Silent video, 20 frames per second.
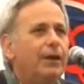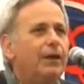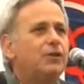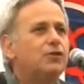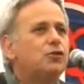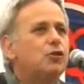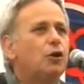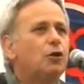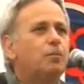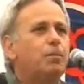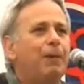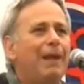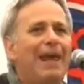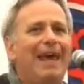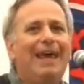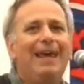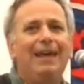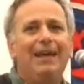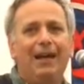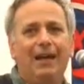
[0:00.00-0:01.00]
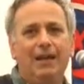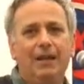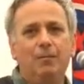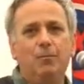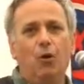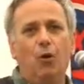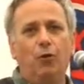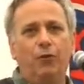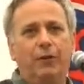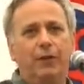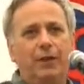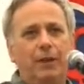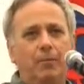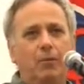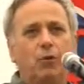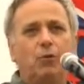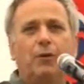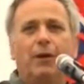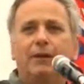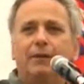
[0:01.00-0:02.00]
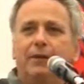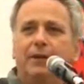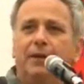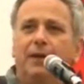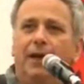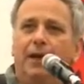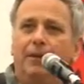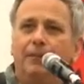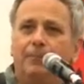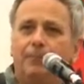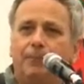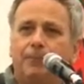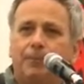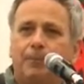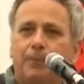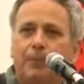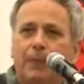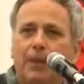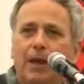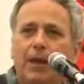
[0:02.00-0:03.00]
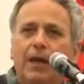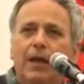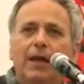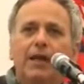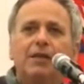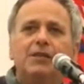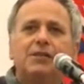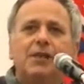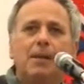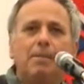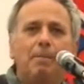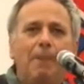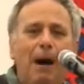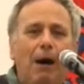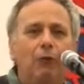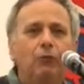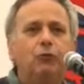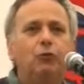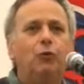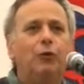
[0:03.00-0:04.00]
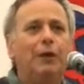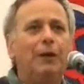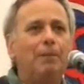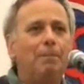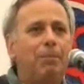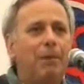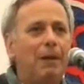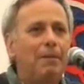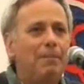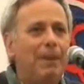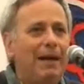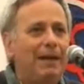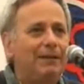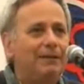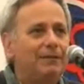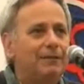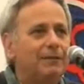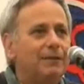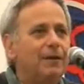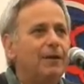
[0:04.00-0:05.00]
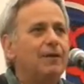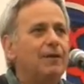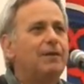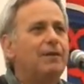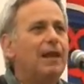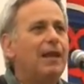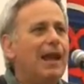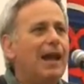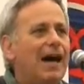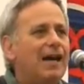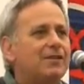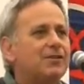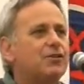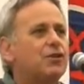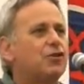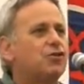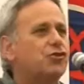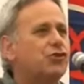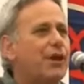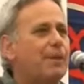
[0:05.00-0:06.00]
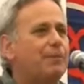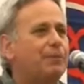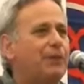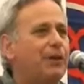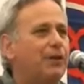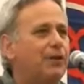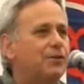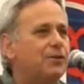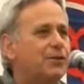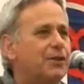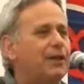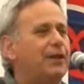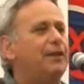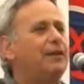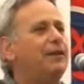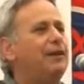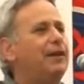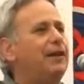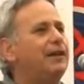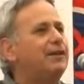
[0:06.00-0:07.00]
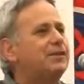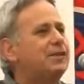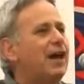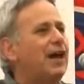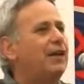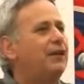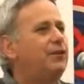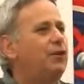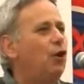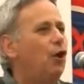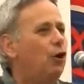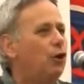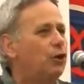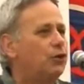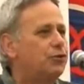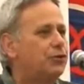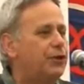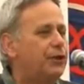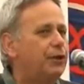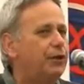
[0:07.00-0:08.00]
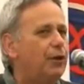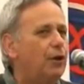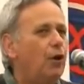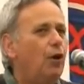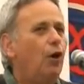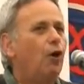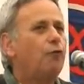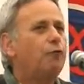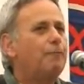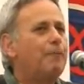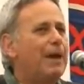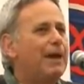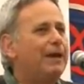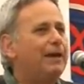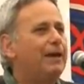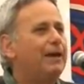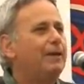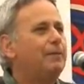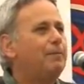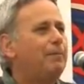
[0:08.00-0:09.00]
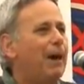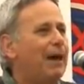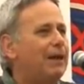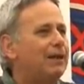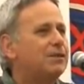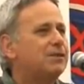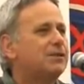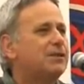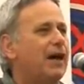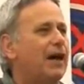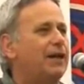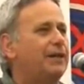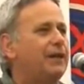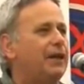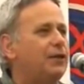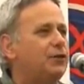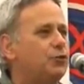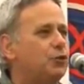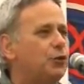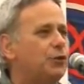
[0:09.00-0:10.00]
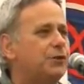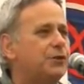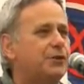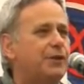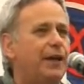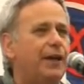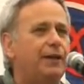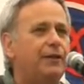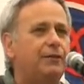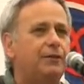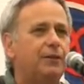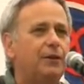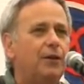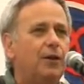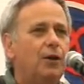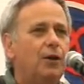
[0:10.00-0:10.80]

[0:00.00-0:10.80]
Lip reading: is not playing anymore the democratic game. Is about to implement the last chapters in its ideology of making Palestine a Jewish state